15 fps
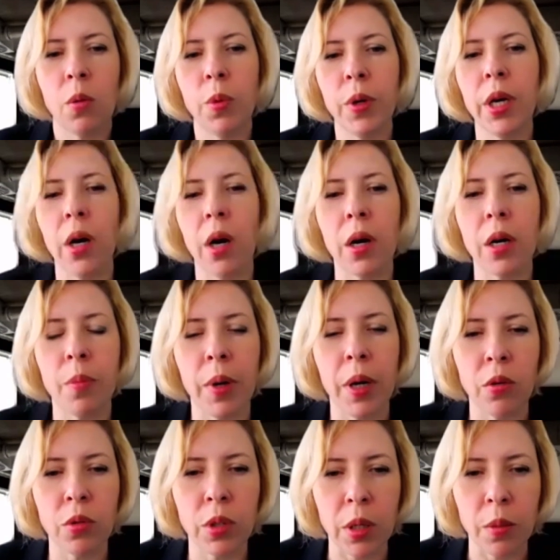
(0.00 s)
We are
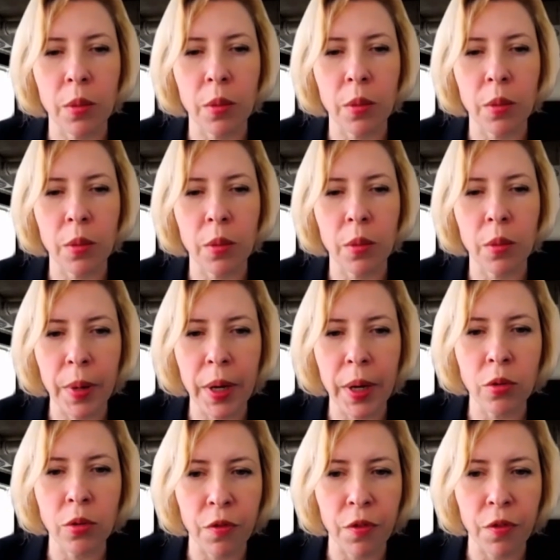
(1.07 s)
about
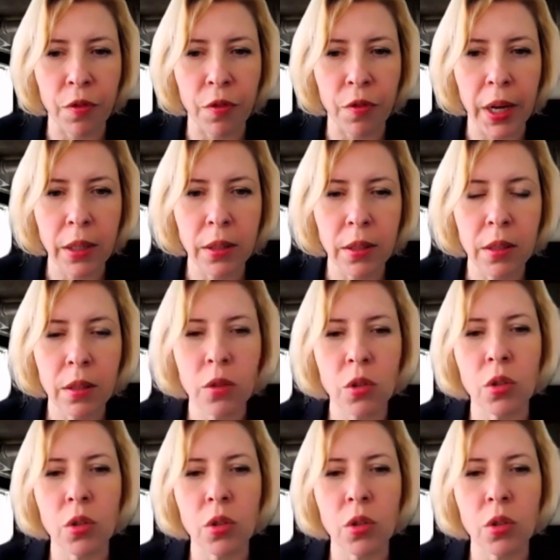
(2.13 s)
compound effect.